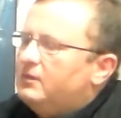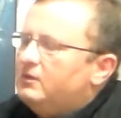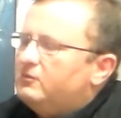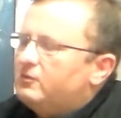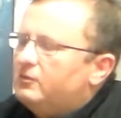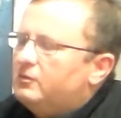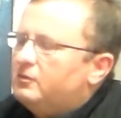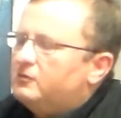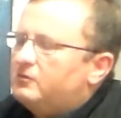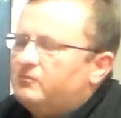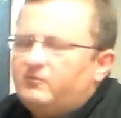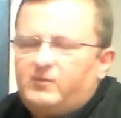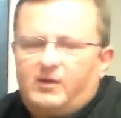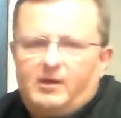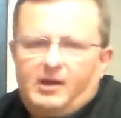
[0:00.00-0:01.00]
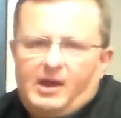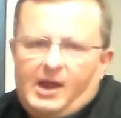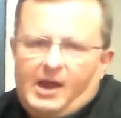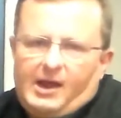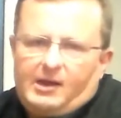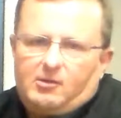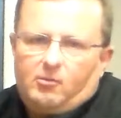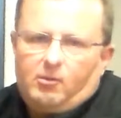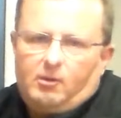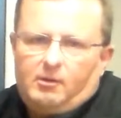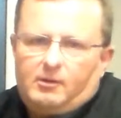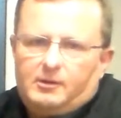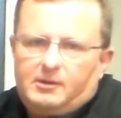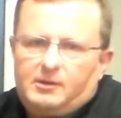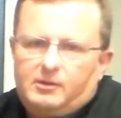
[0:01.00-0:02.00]
These are some very high
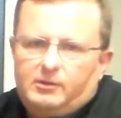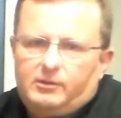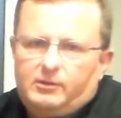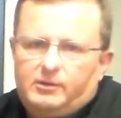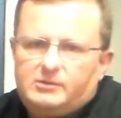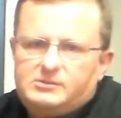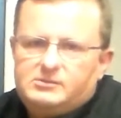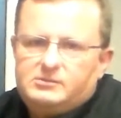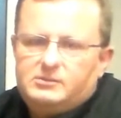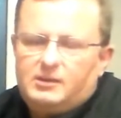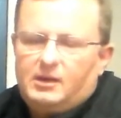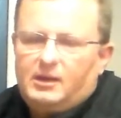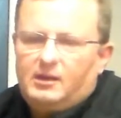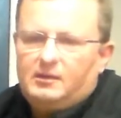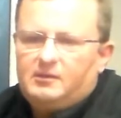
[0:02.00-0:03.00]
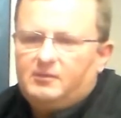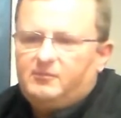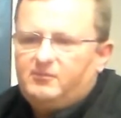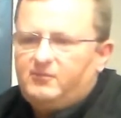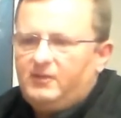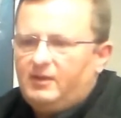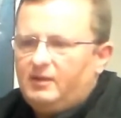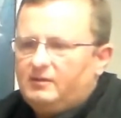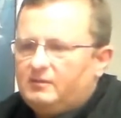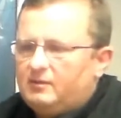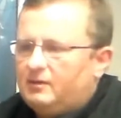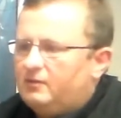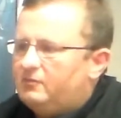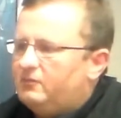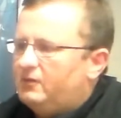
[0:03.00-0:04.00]
quality hoods. The fit
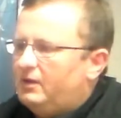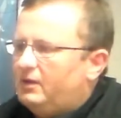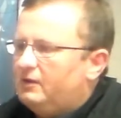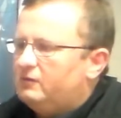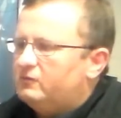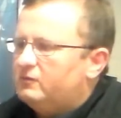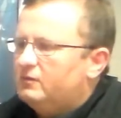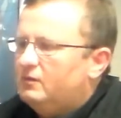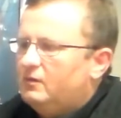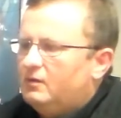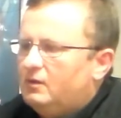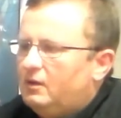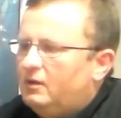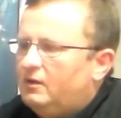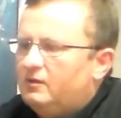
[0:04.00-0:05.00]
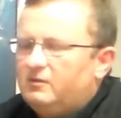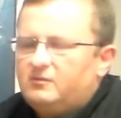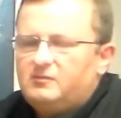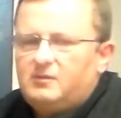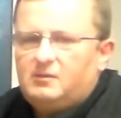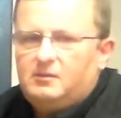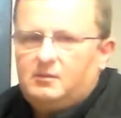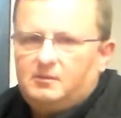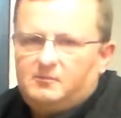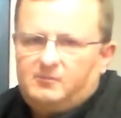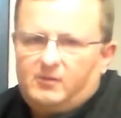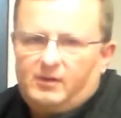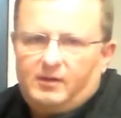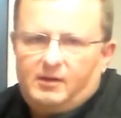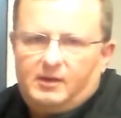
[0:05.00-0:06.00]
and the finish is
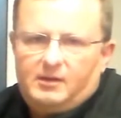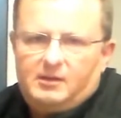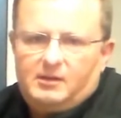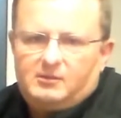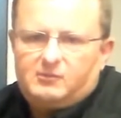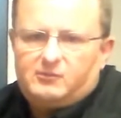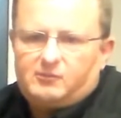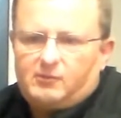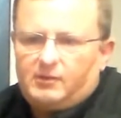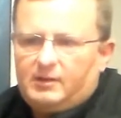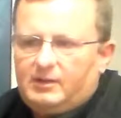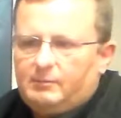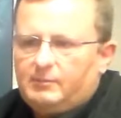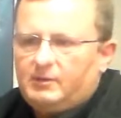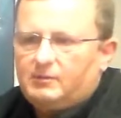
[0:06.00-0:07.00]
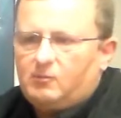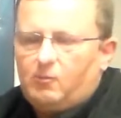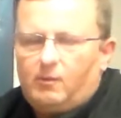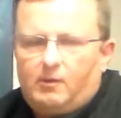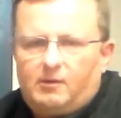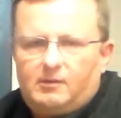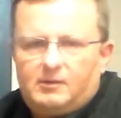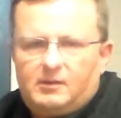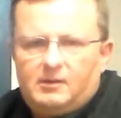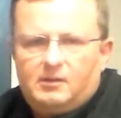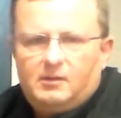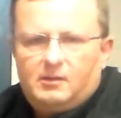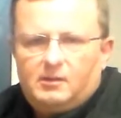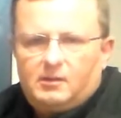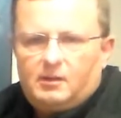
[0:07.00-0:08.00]
very extreme in
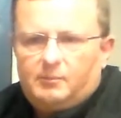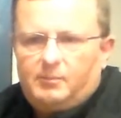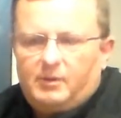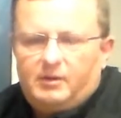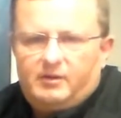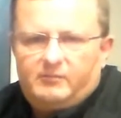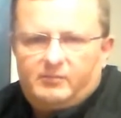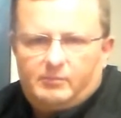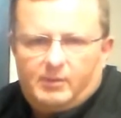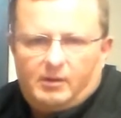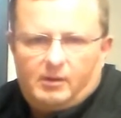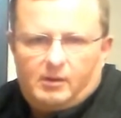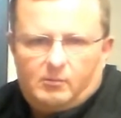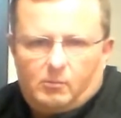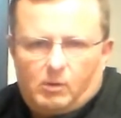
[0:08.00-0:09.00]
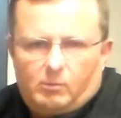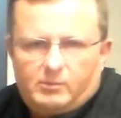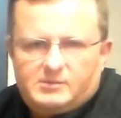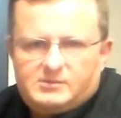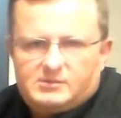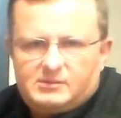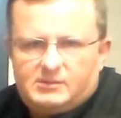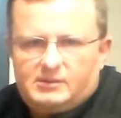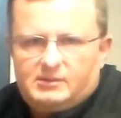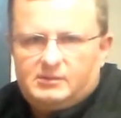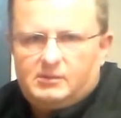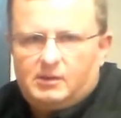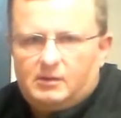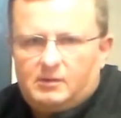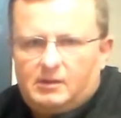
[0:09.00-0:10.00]
quality, above and beyond what we
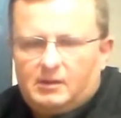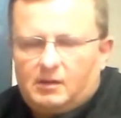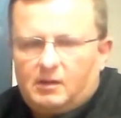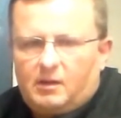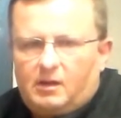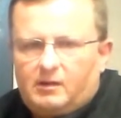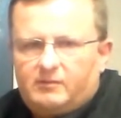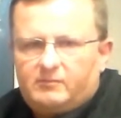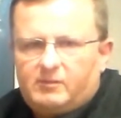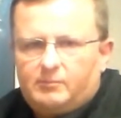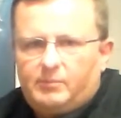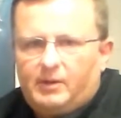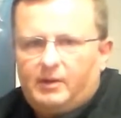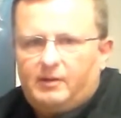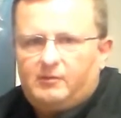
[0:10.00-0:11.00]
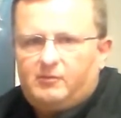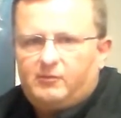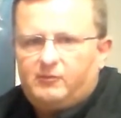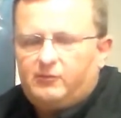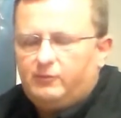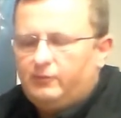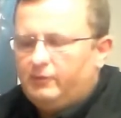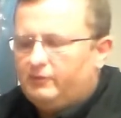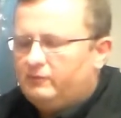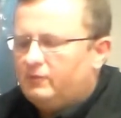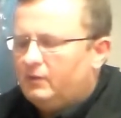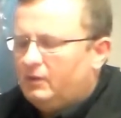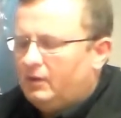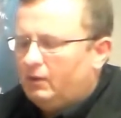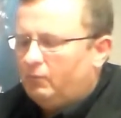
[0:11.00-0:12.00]
see in a lot of competitors'
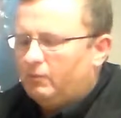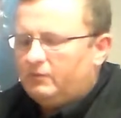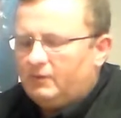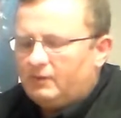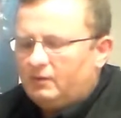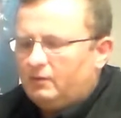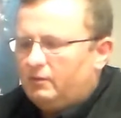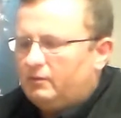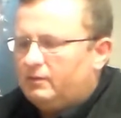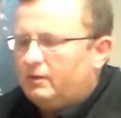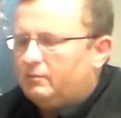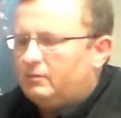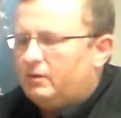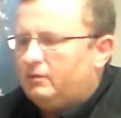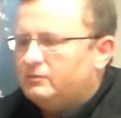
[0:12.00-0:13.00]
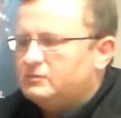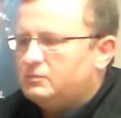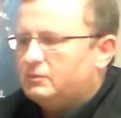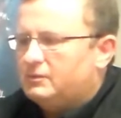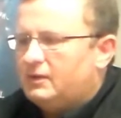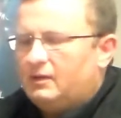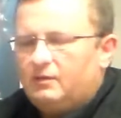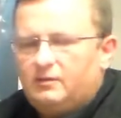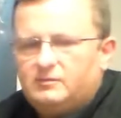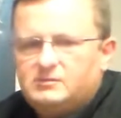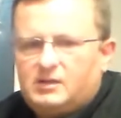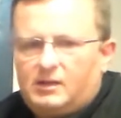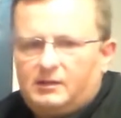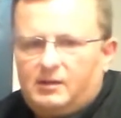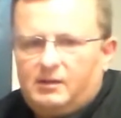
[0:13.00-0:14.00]
hoods. And we'll take a look up close what that
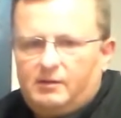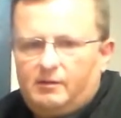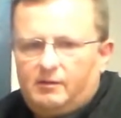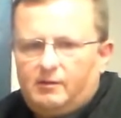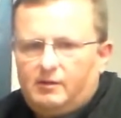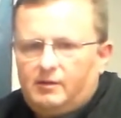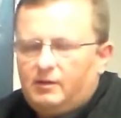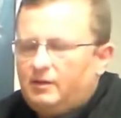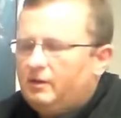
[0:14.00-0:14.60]
looks like here